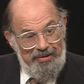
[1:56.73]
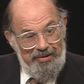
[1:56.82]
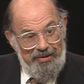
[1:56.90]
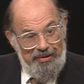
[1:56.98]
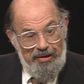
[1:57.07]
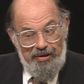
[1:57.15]
it.
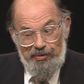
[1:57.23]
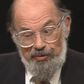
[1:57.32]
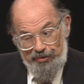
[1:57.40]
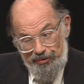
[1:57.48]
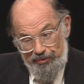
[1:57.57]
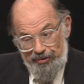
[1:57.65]
And
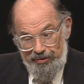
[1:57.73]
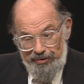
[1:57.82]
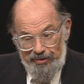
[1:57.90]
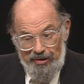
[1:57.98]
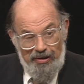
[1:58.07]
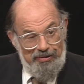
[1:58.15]
also
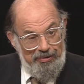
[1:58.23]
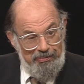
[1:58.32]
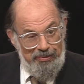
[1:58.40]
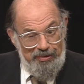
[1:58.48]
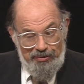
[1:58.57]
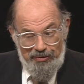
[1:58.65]
in gossip,
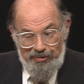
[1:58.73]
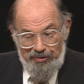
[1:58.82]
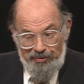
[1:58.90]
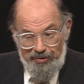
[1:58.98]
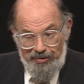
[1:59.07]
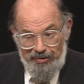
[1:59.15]
and
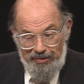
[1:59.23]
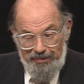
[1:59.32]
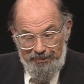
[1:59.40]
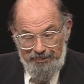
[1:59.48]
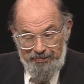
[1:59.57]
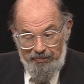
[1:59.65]
also
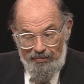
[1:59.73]
in